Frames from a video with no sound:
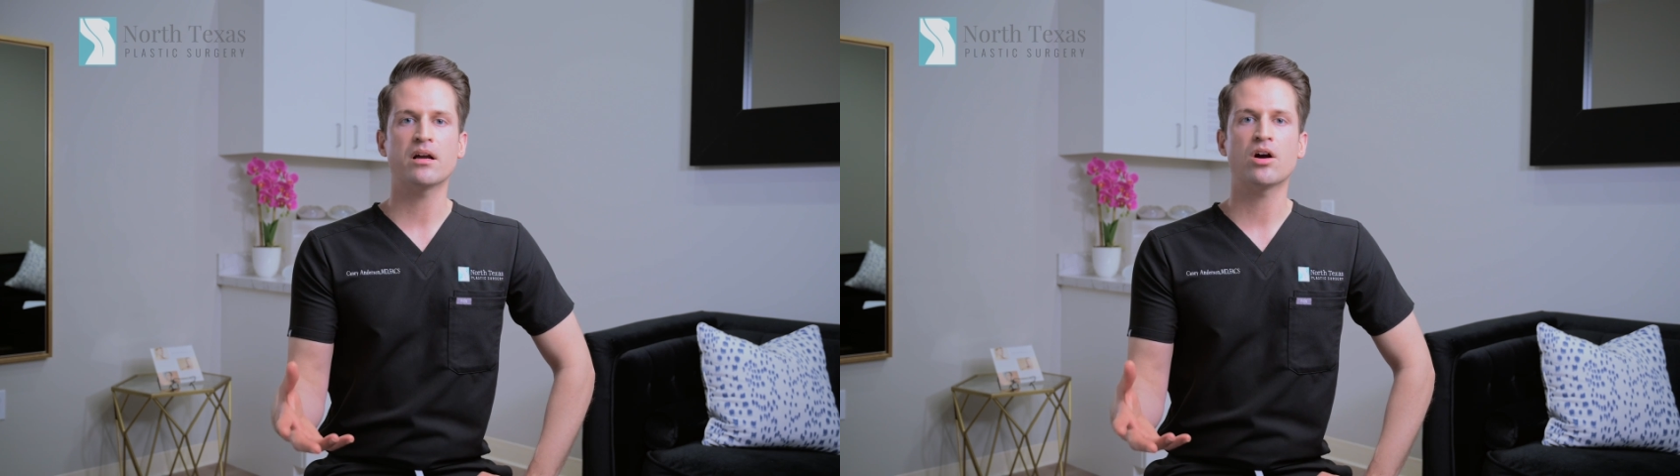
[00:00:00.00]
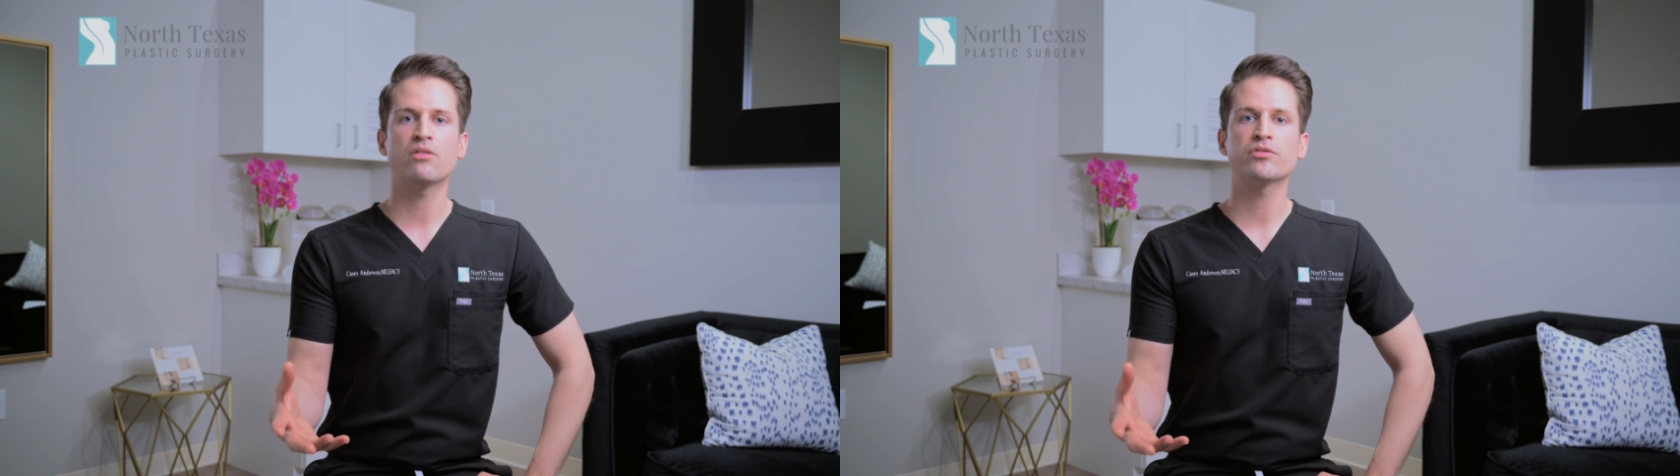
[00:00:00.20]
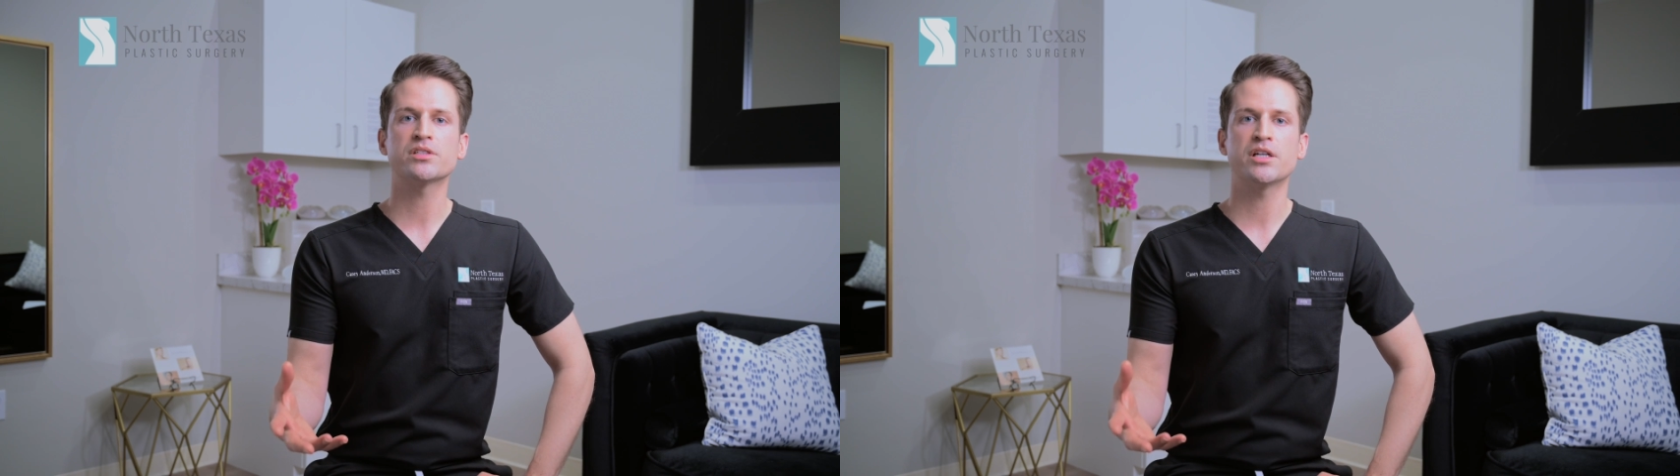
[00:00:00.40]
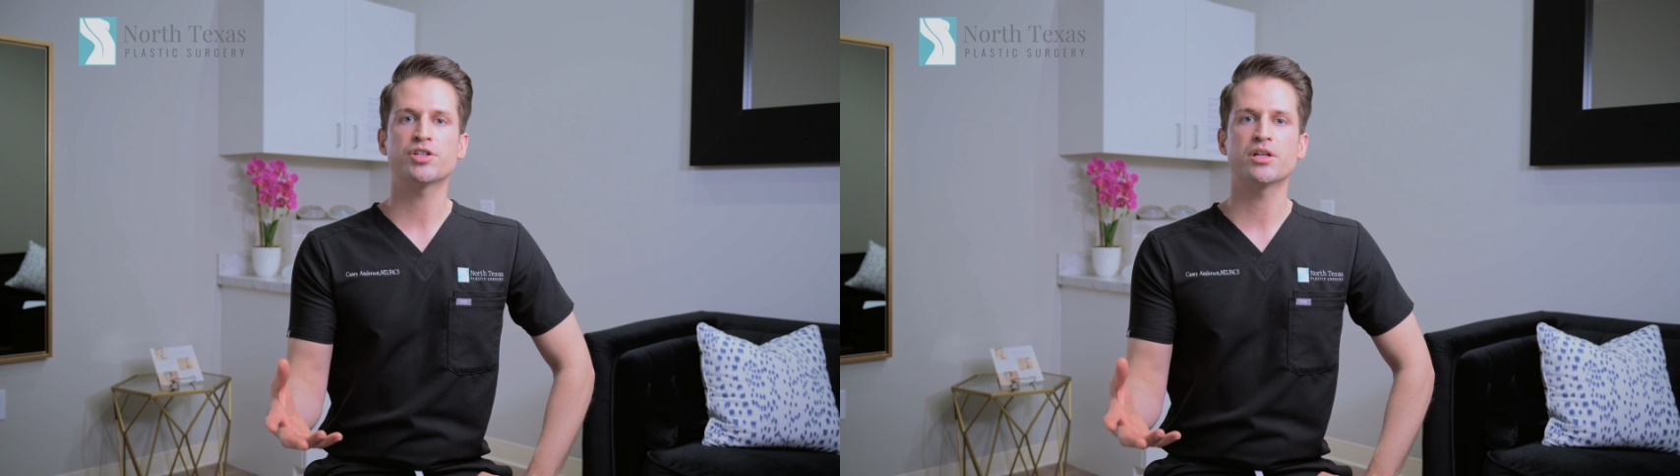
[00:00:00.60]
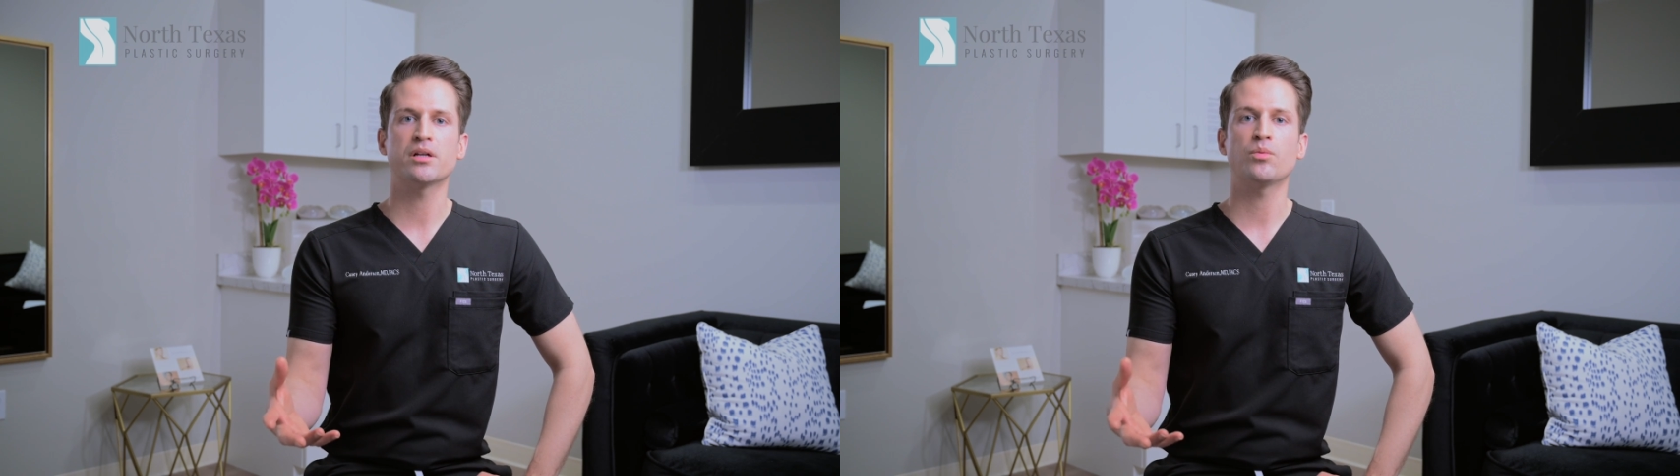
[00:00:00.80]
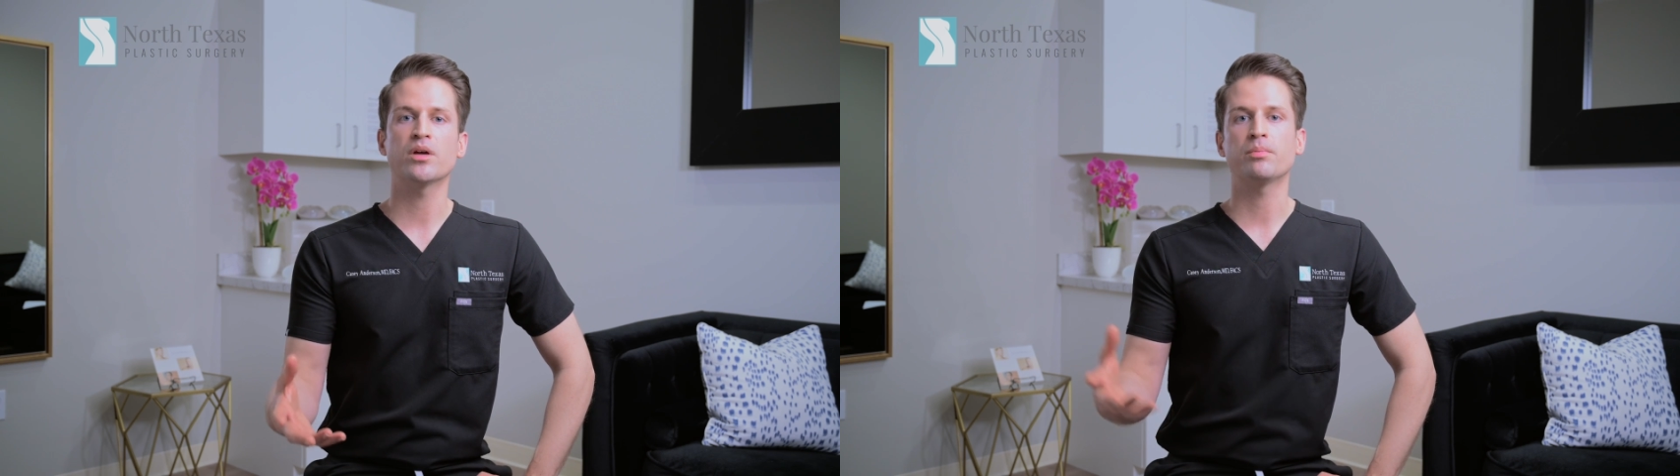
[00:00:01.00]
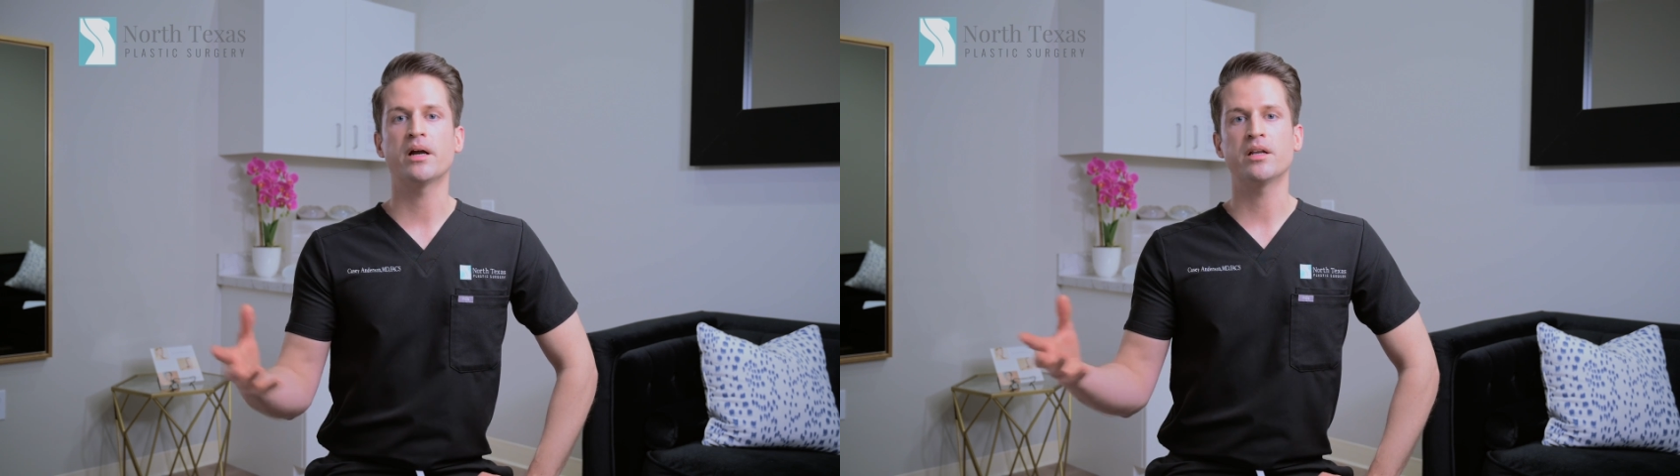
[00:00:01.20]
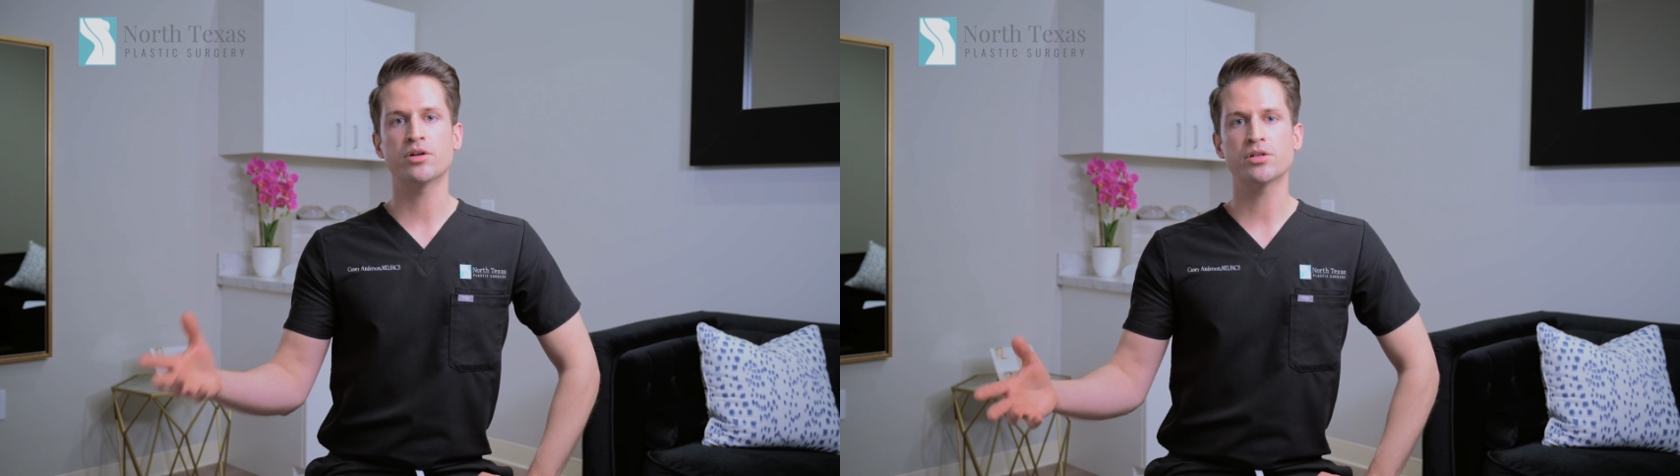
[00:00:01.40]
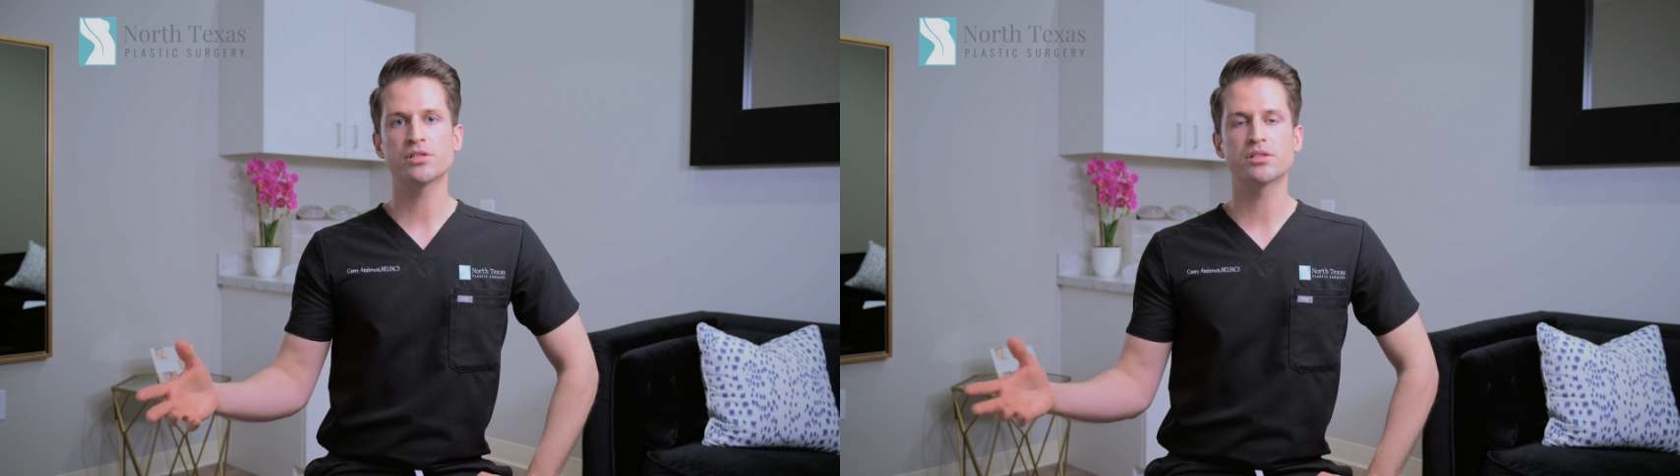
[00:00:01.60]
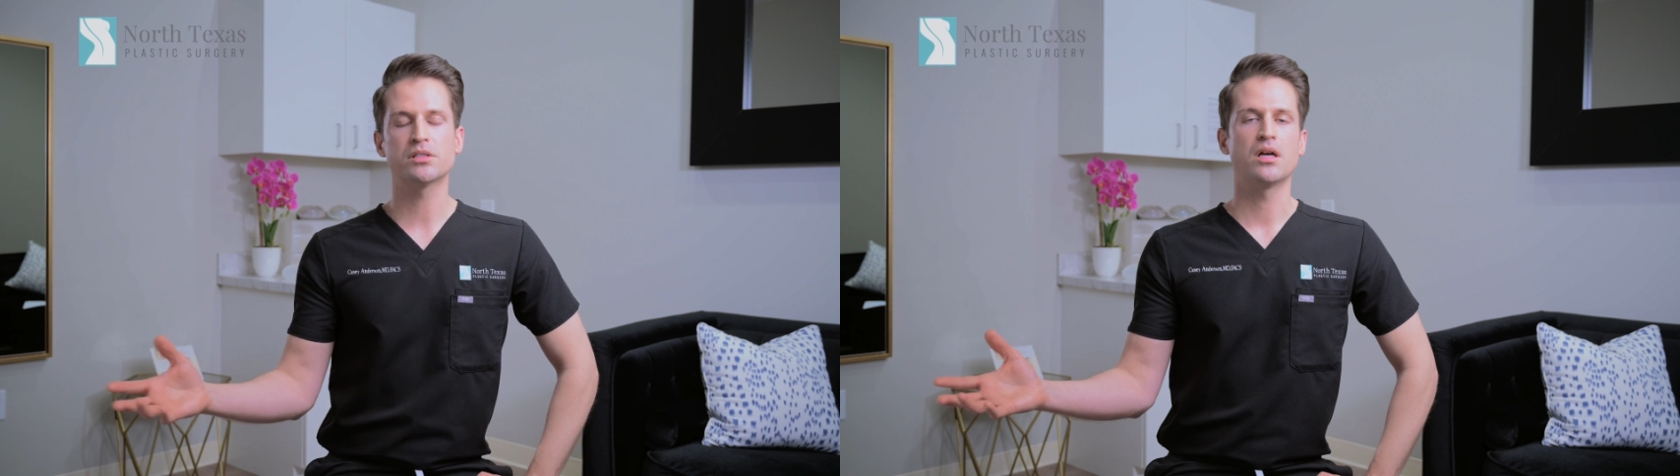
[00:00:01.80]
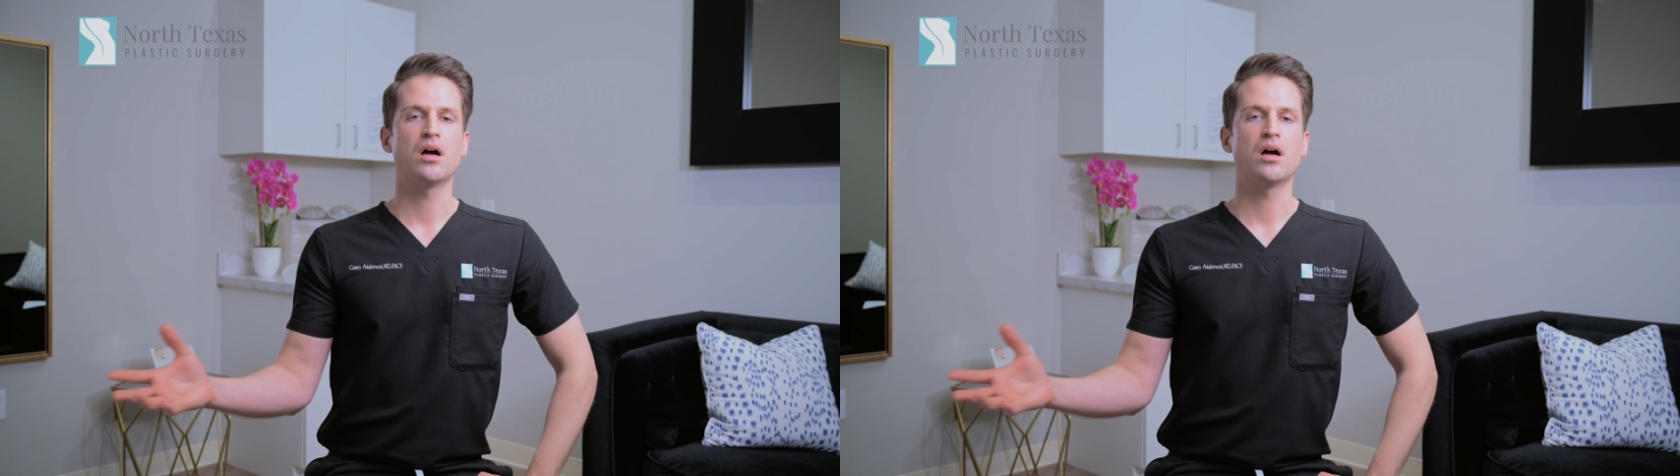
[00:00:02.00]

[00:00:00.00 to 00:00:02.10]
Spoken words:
conversation with my nurse,